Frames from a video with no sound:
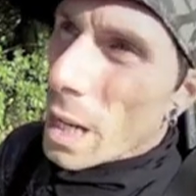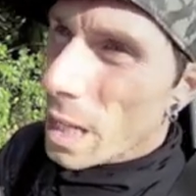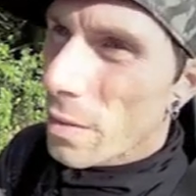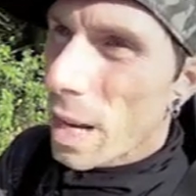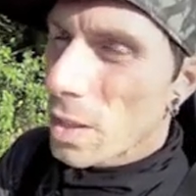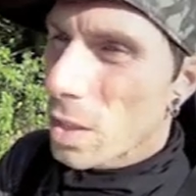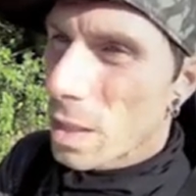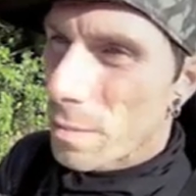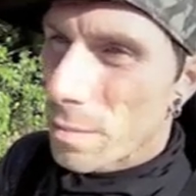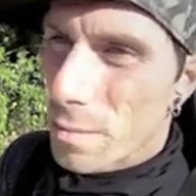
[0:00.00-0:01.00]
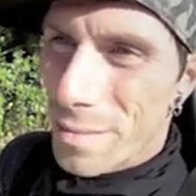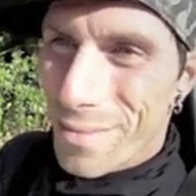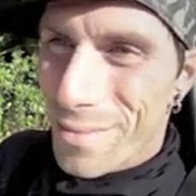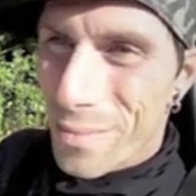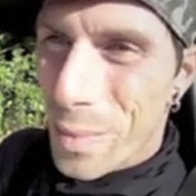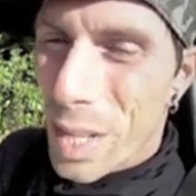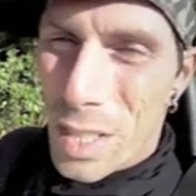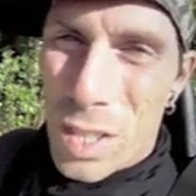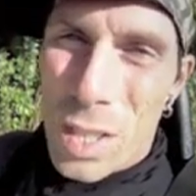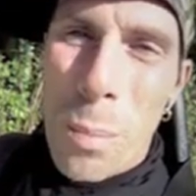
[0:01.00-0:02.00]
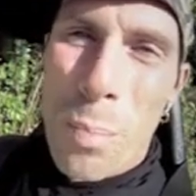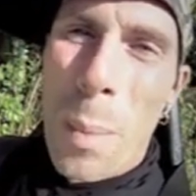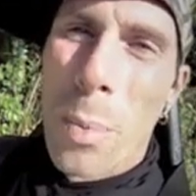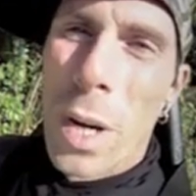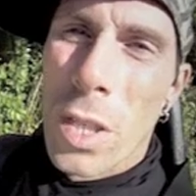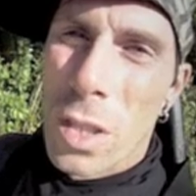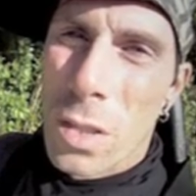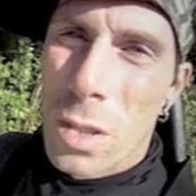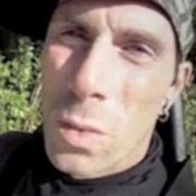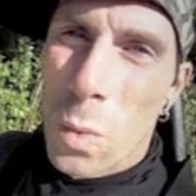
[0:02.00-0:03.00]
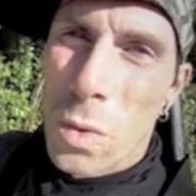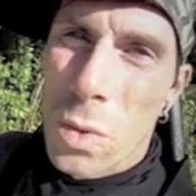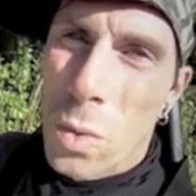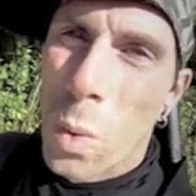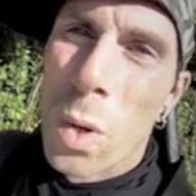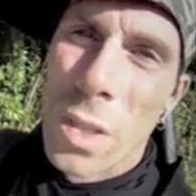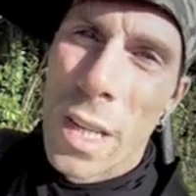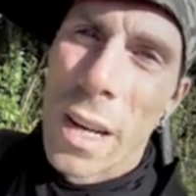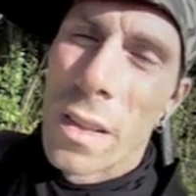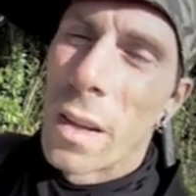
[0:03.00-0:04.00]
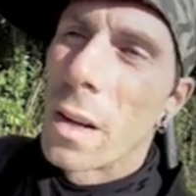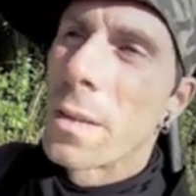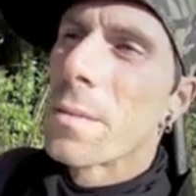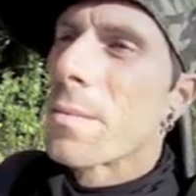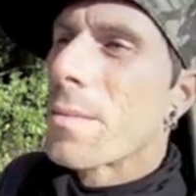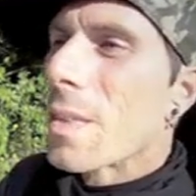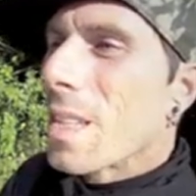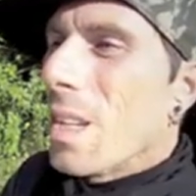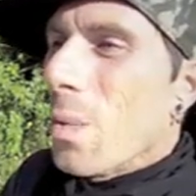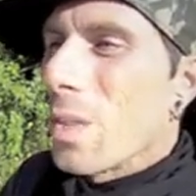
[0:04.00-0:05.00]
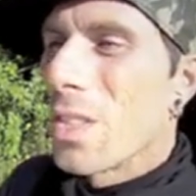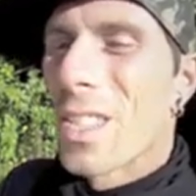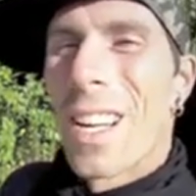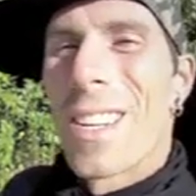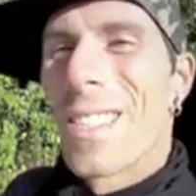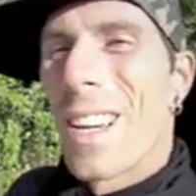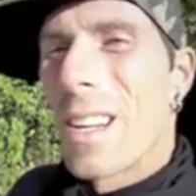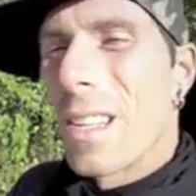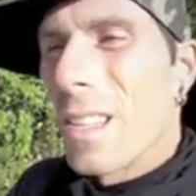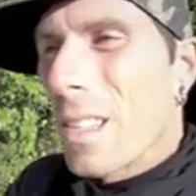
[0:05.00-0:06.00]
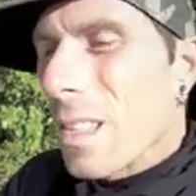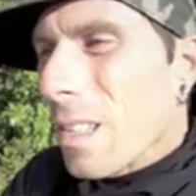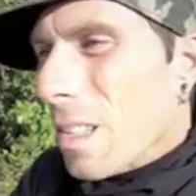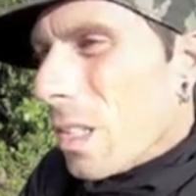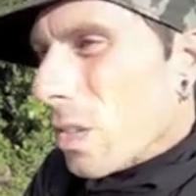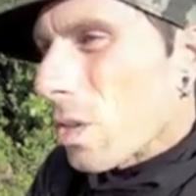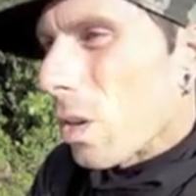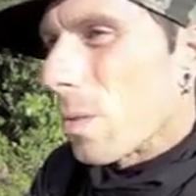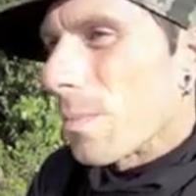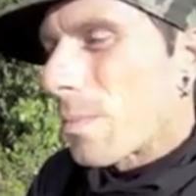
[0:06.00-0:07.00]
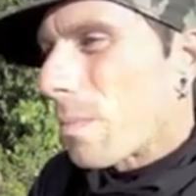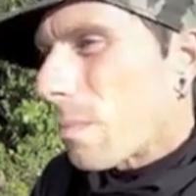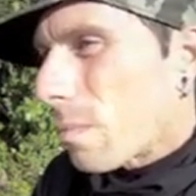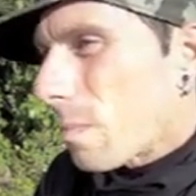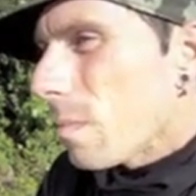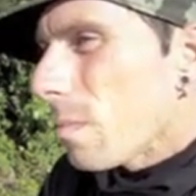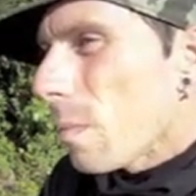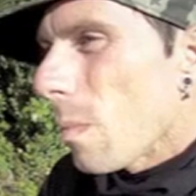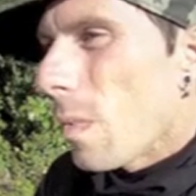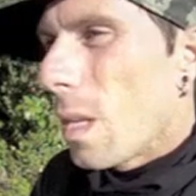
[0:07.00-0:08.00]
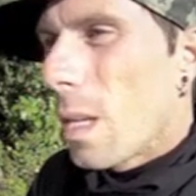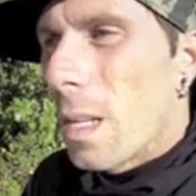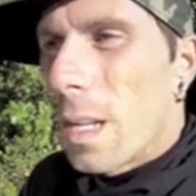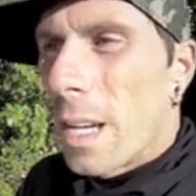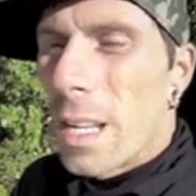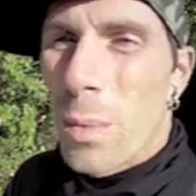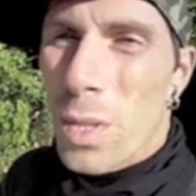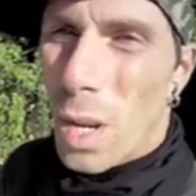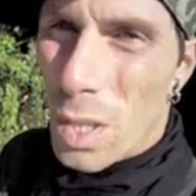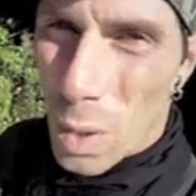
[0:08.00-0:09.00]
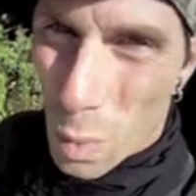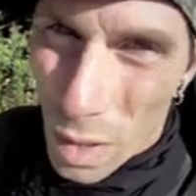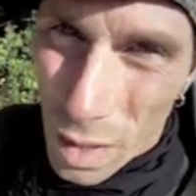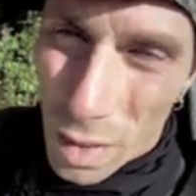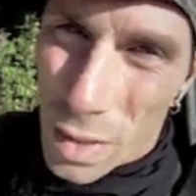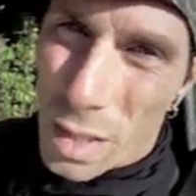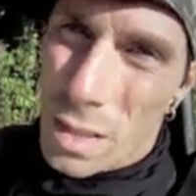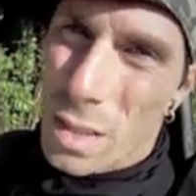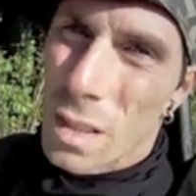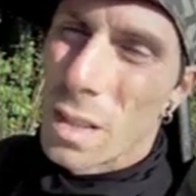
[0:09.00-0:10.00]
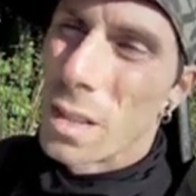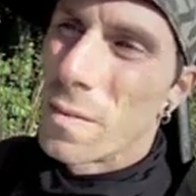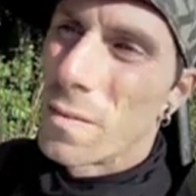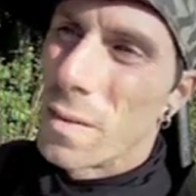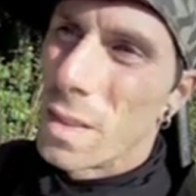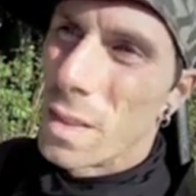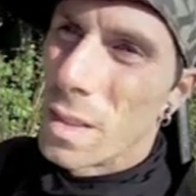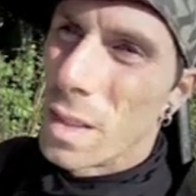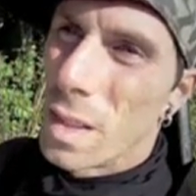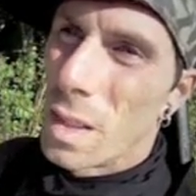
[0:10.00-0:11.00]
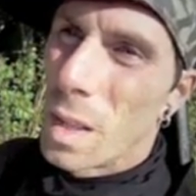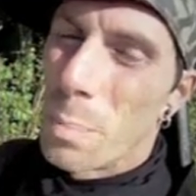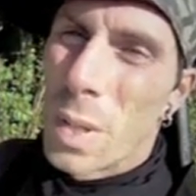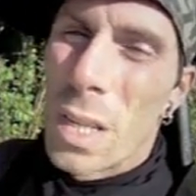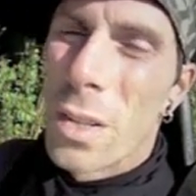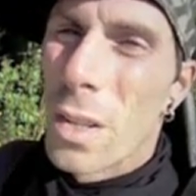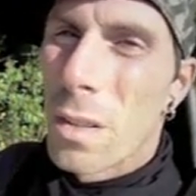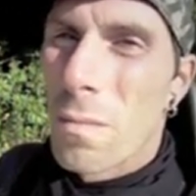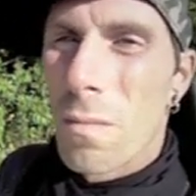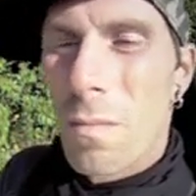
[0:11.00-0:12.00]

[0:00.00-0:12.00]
and I've actually made some preparations towards getting there, which is kind of exciting. So, and it was also one of the things that Peter